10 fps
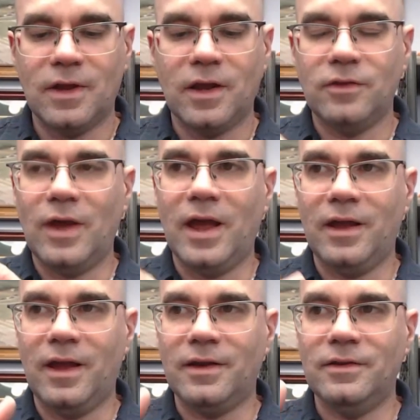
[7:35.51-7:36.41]
and I
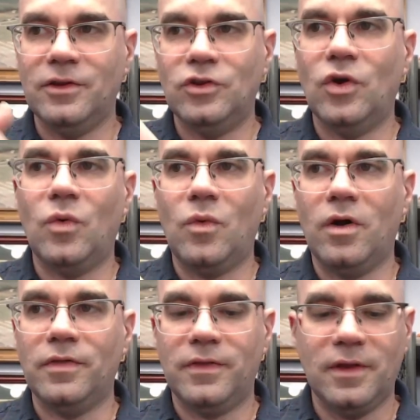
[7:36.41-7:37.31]
ideally don't
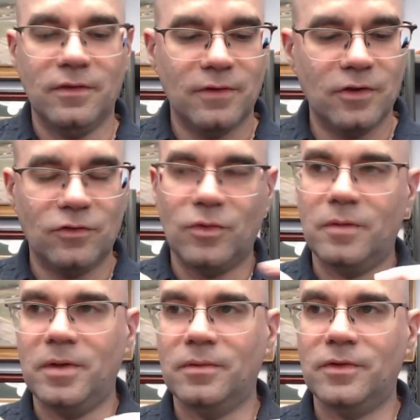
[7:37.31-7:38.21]
want these. I just want
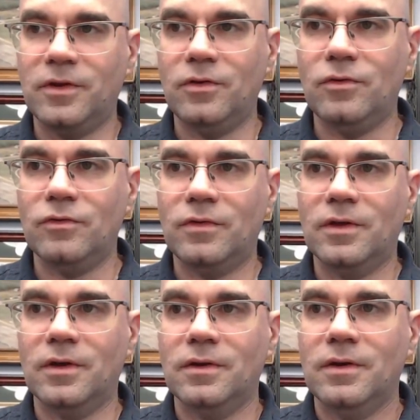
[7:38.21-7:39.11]
to be able to use the